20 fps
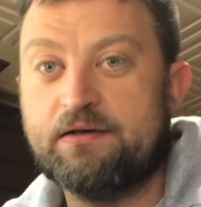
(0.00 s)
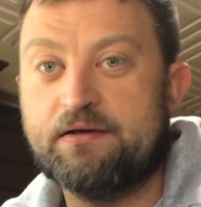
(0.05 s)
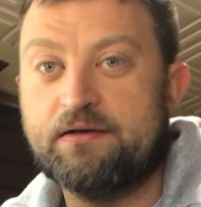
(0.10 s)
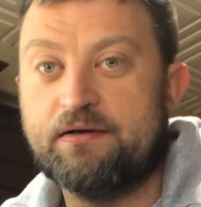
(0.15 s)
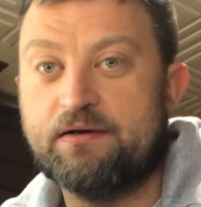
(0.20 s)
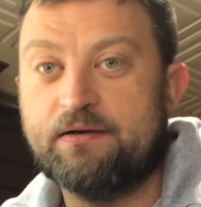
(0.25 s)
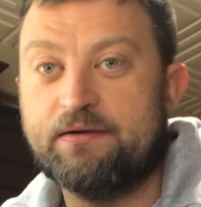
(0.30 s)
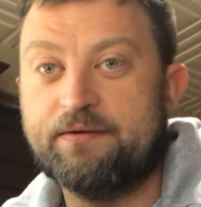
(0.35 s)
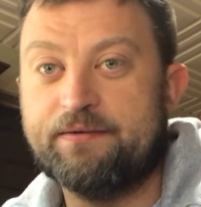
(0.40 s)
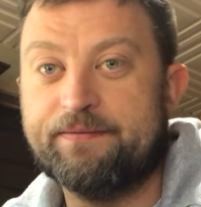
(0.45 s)

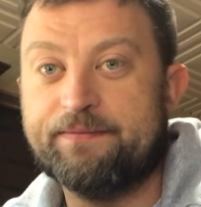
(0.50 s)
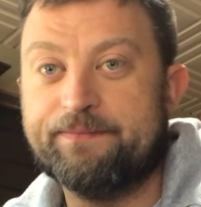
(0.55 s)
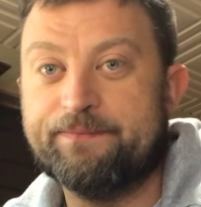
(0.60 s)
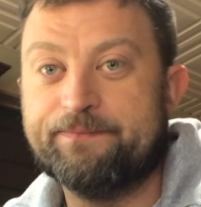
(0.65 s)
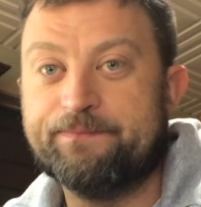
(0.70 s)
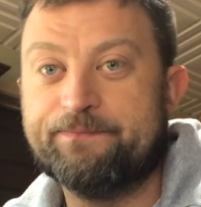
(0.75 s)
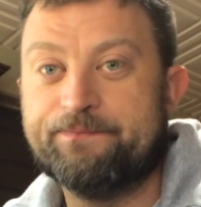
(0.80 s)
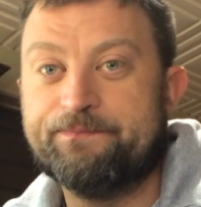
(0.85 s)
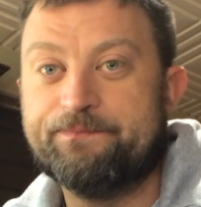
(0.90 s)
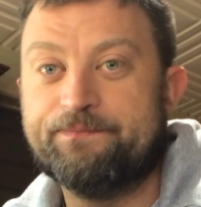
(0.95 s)
um,
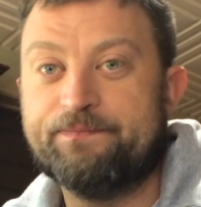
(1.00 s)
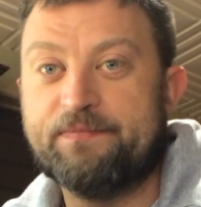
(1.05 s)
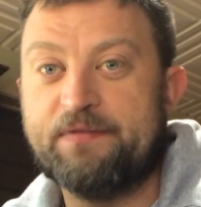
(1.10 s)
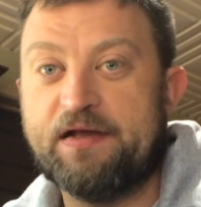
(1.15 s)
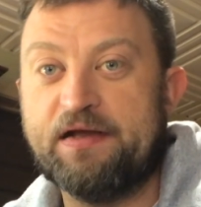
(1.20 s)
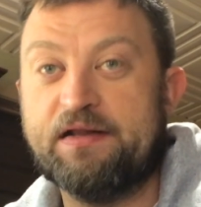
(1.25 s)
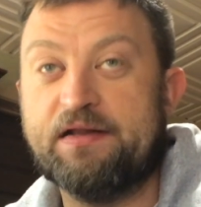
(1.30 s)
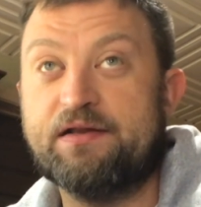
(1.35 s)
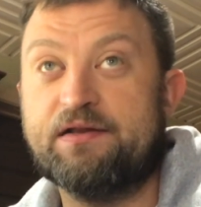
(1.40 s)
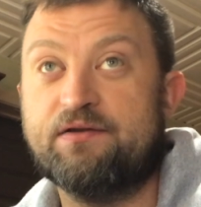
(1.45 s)

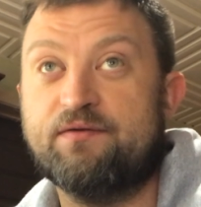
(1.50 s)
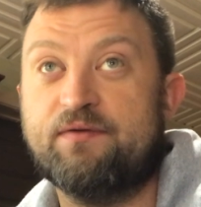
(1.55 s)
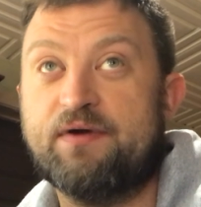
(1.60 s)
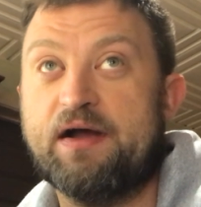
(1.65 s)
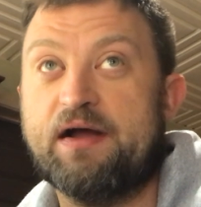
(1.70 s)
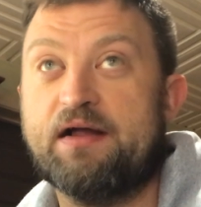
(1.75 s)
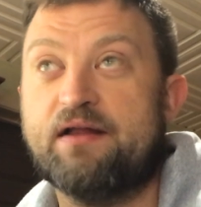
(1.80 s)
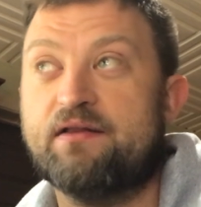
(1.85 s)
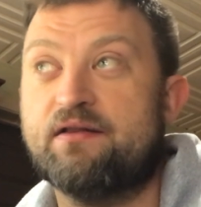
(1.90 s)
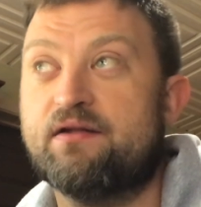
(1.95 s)
and then you've
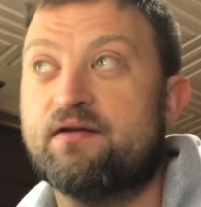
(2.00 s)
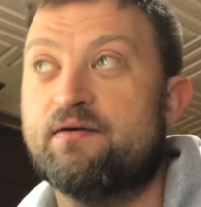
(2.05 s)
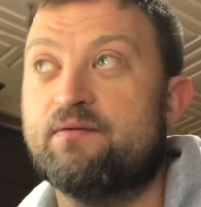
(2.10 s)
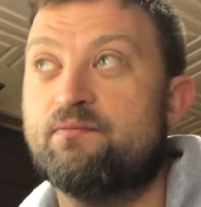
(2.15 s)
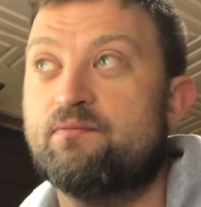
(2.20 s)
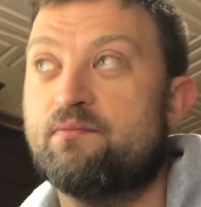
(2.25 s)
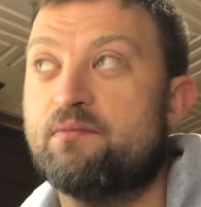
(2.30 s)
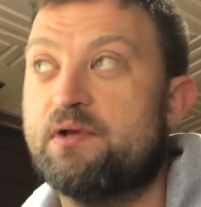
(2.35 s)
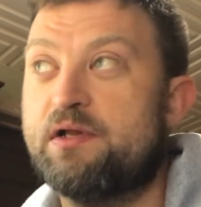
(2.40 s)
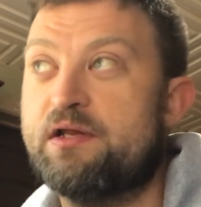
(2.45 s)
got the
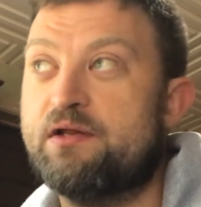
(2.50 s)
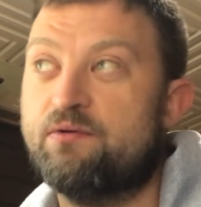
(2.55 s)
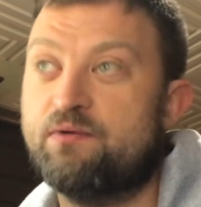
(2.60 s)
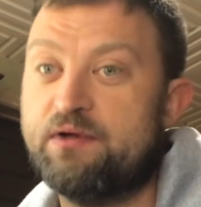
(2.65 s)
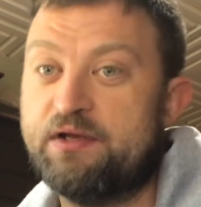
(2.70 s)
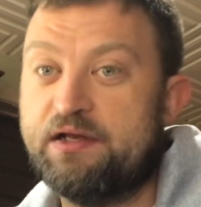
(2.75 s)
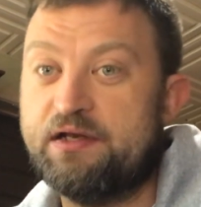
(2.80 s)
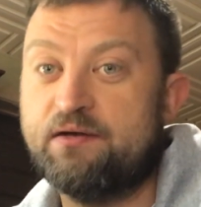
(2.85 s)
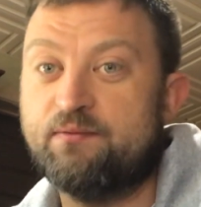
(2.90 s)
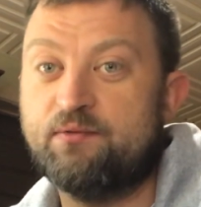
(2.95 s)
millennial
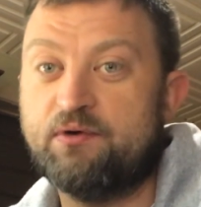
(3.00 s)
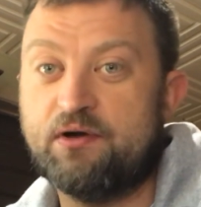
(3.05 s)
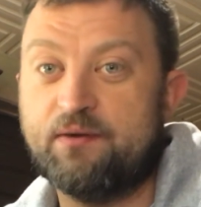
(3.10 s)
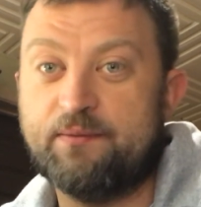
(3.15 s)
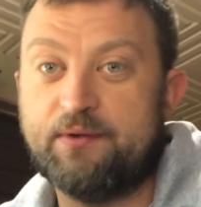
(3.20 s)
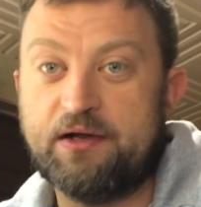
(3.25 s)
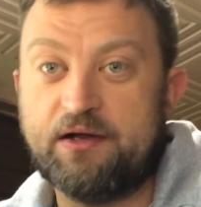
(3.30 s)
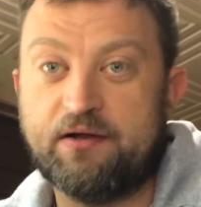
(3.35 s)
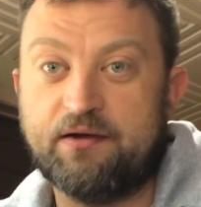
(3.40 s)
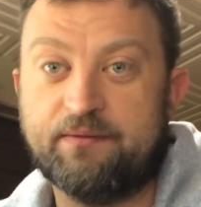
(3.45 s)
kingdom
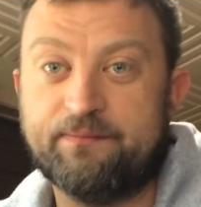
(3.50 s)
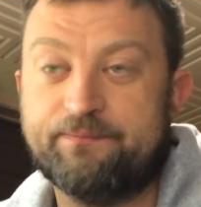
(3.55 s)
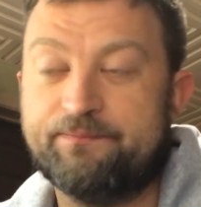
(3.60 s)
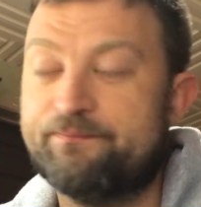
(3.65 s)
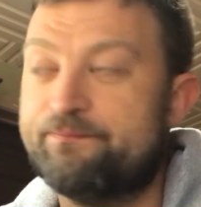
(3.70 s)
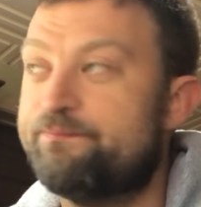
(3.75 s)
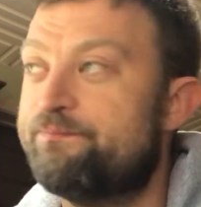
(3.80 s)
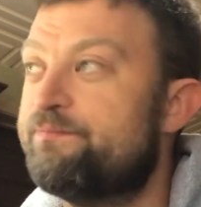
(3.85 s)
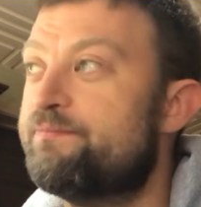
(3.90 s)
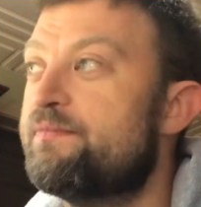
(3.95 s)
coming up,
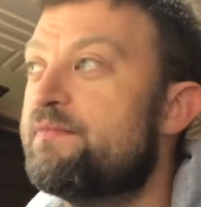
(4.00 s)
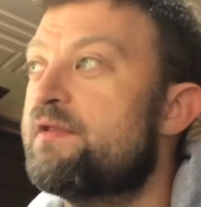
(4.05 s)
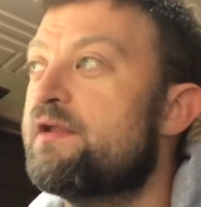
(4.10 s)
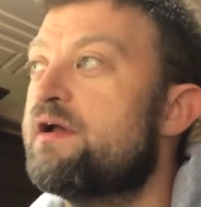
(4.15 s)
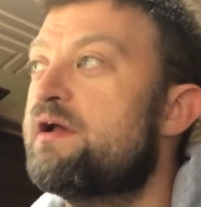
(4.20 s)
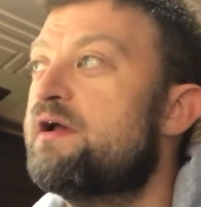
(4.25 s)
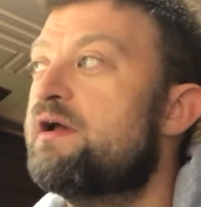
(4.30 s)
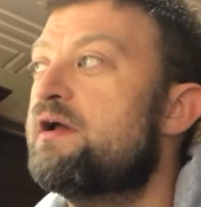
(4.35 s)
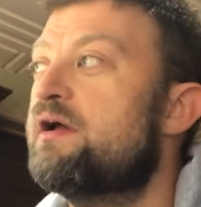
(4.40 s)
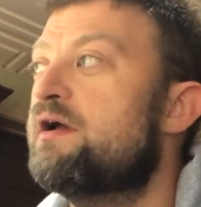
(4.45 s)

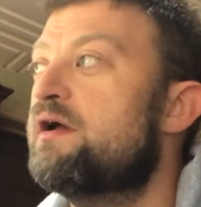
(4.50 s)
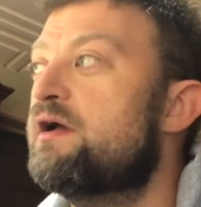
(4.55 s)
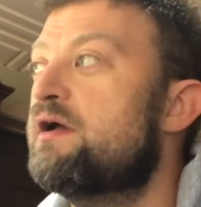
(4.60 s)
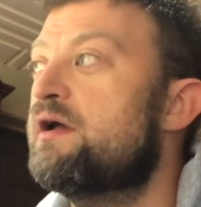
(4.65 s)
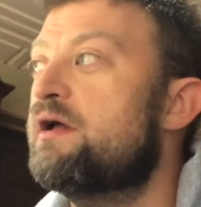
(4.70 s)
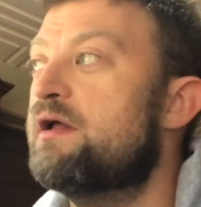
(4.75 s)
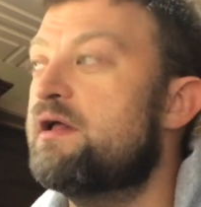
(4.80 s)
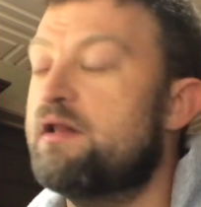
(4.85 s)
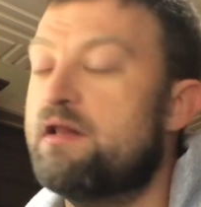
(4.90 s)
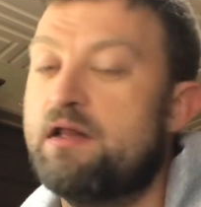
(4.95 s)

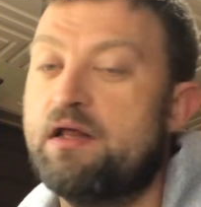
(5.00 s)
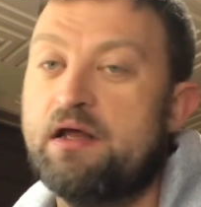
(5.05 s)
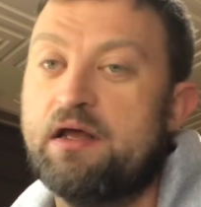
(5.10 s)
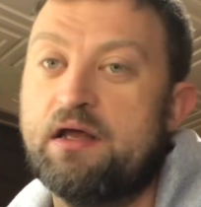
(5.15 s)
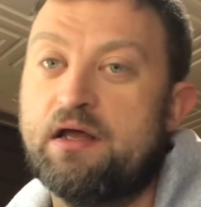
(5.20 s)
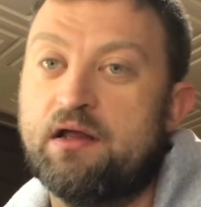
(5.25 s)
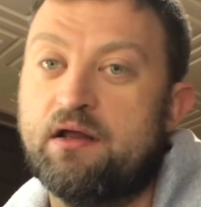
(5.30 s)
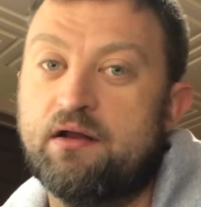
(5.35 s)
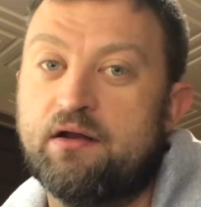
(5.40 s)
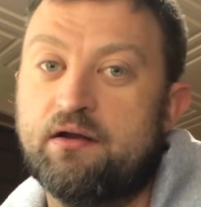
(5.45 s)

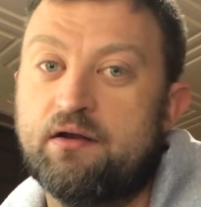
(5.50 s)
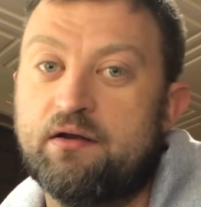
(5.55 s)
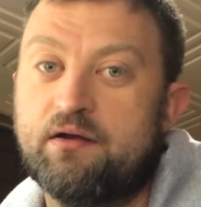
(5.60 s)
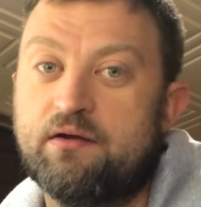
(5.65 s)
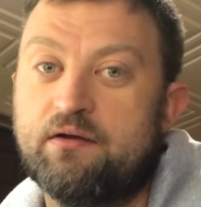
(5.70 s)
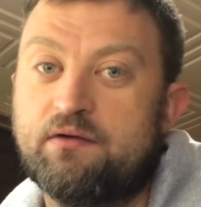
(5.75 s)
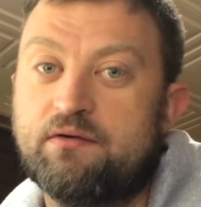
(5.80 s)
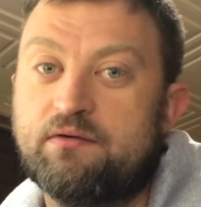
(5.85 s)
then